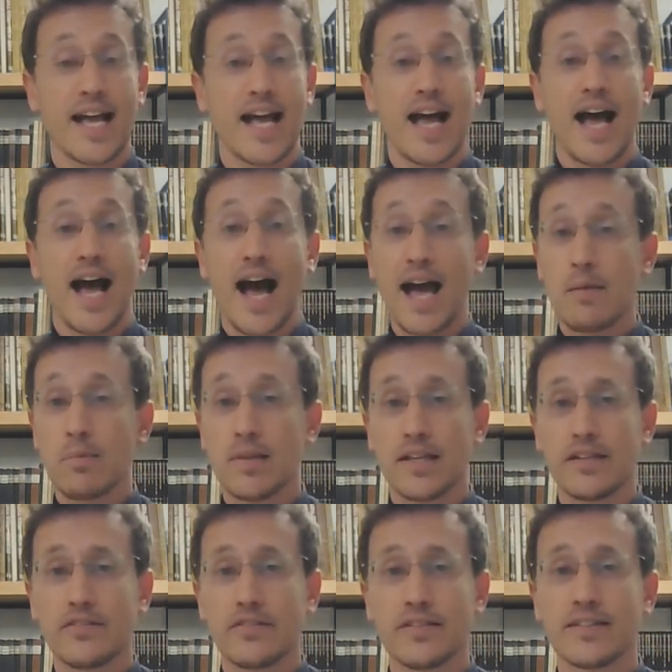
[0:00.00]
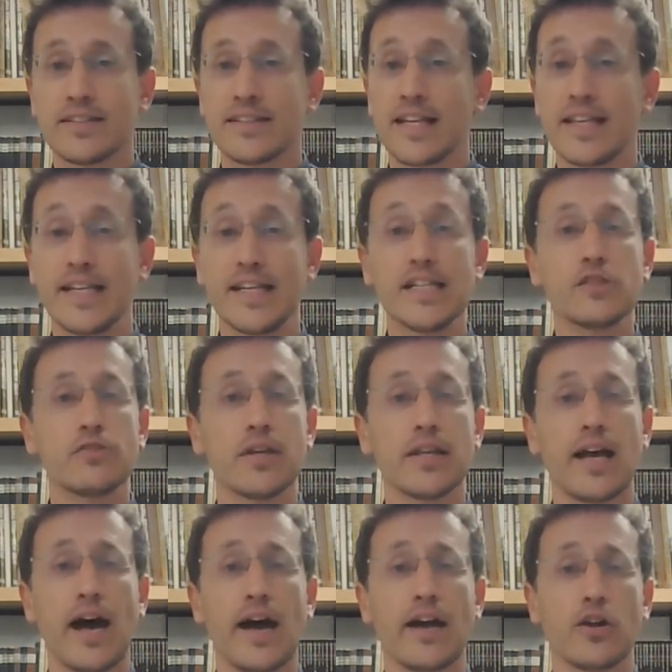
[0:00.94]
I believe that the Israeli
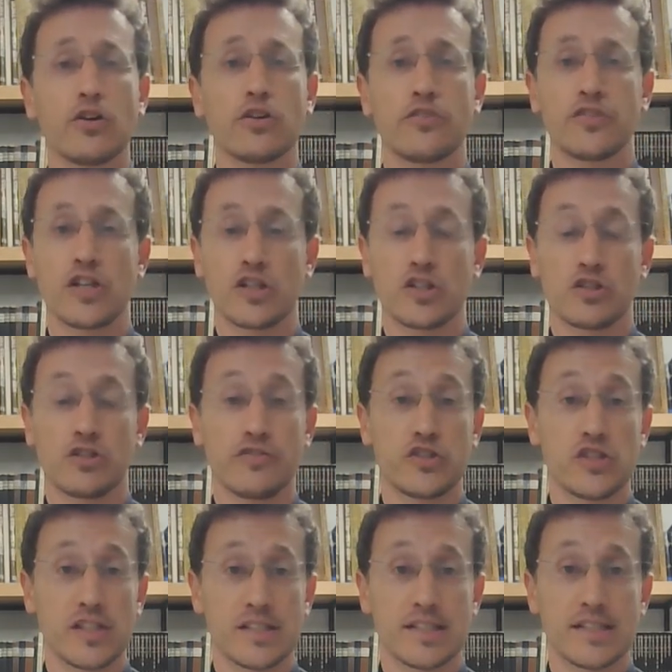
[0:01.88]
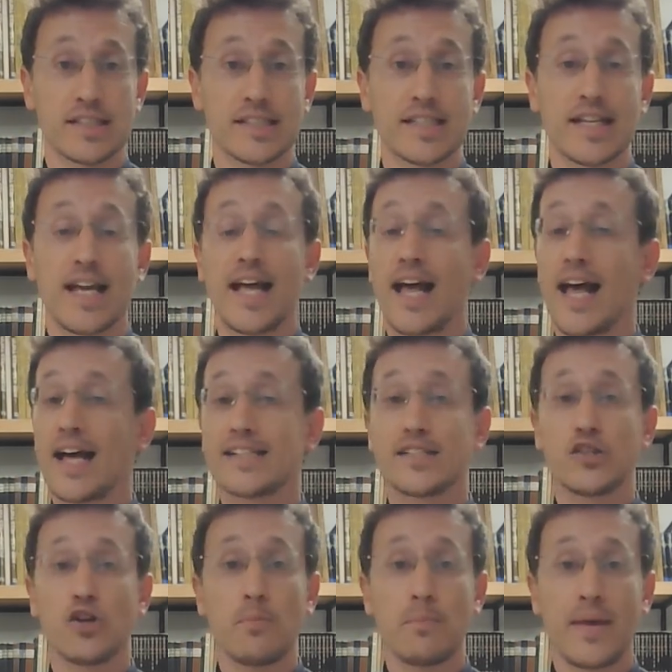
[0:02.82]
High Court of Justice has
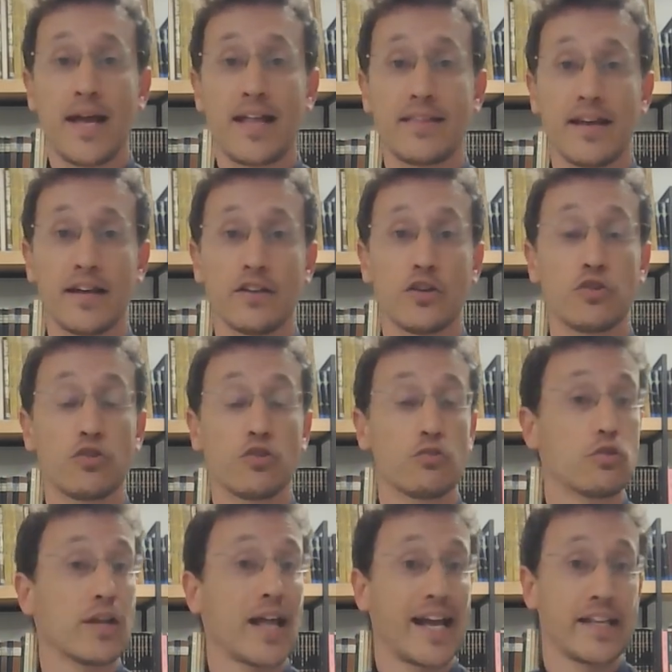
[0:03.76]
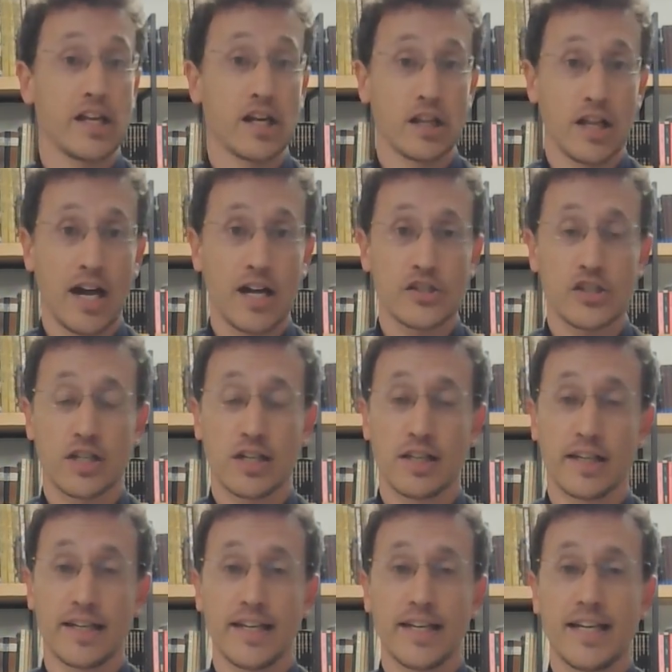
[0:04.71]
no mandate to rule
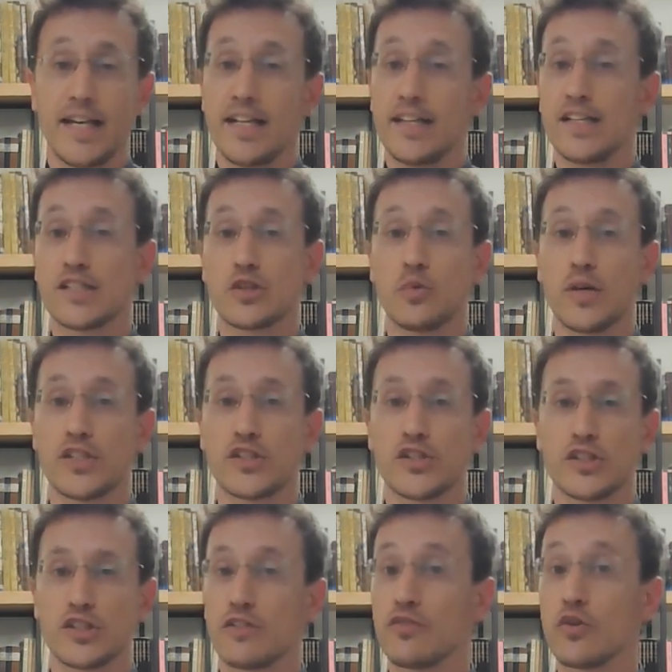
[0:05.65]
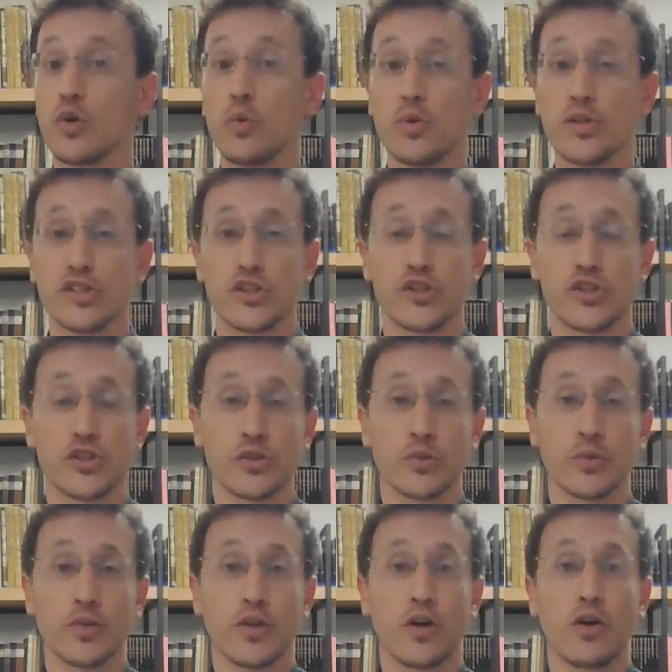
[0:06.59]
ideologically in these questions of who is a Jew
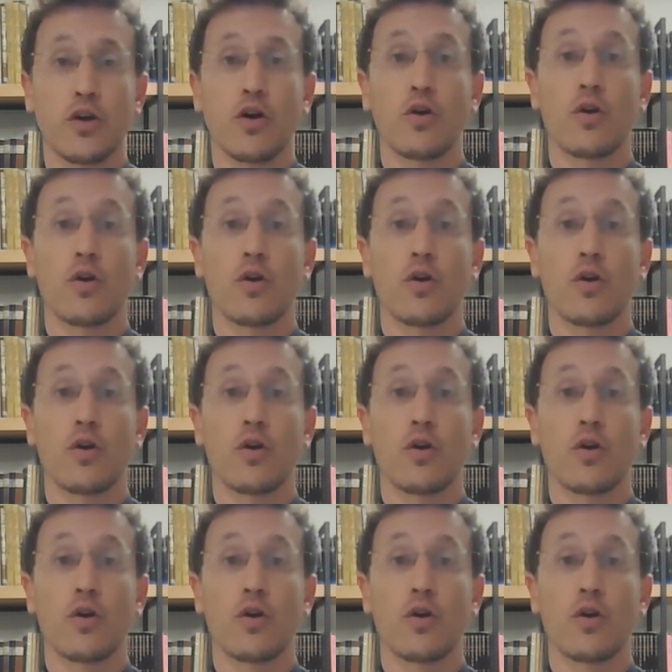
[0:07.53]
or